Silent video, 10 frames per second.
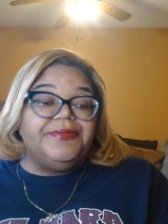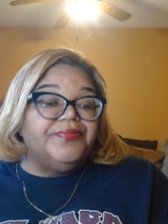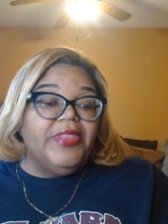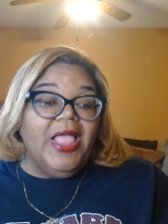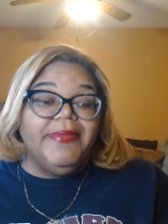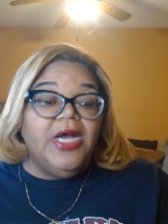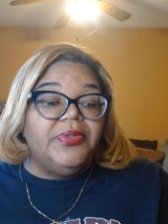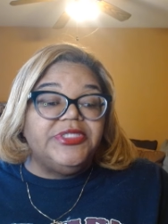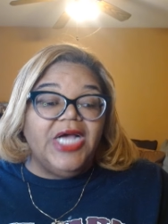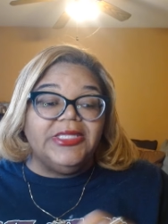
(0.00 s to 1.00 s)
Let me know
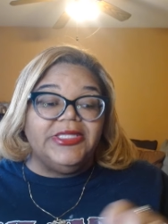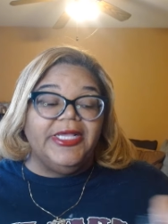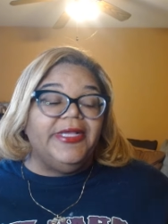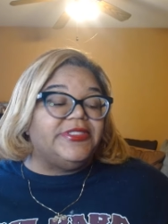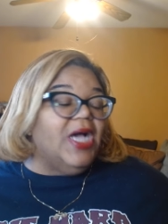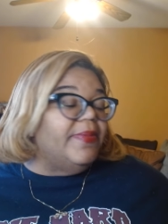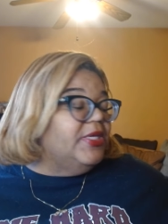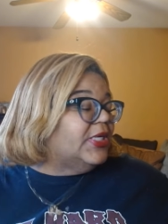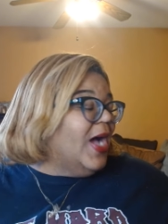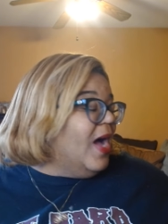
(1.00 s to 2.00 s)
what y'all think. Tell me in
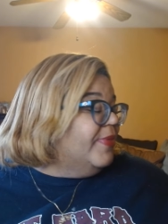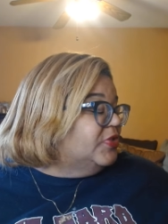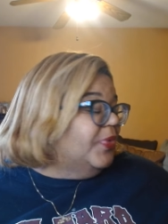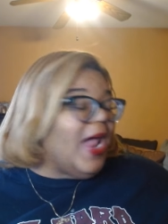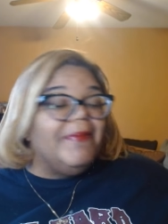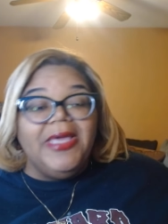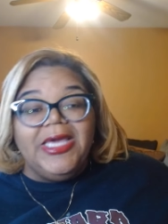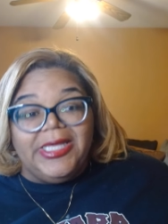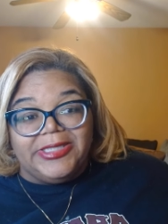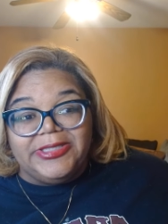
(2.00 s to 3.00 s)
the comments what I
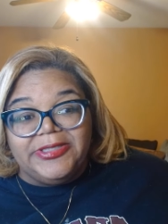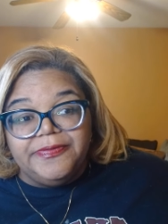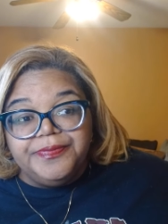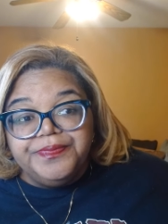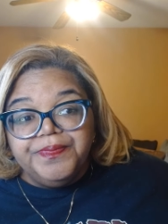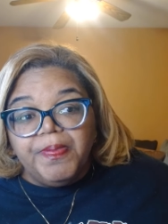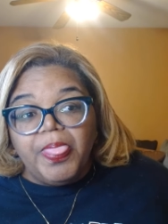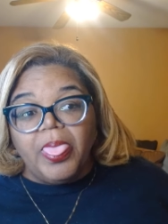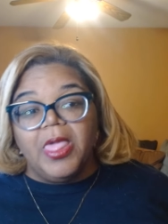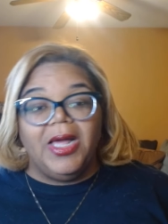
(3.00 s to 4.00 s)
missed.
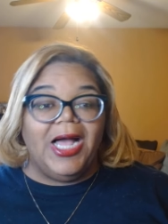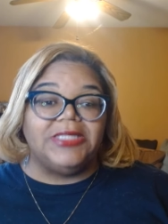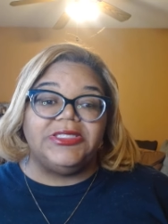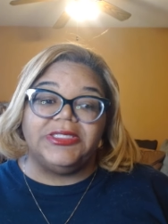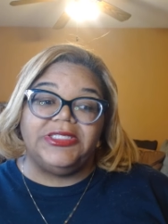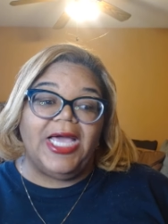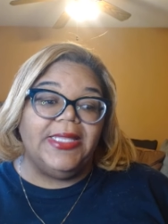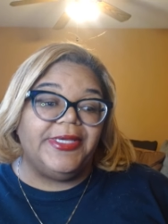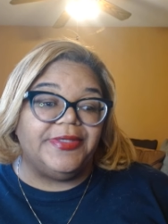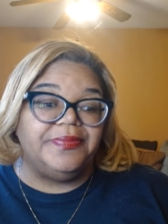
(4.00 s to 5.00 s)
I'll talk to y'all
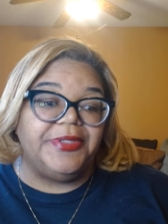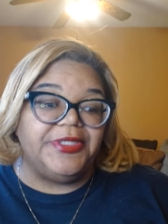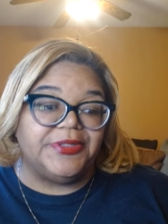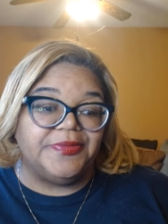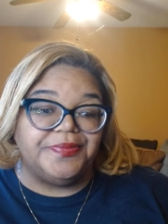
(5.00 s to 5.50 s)
later. Peace.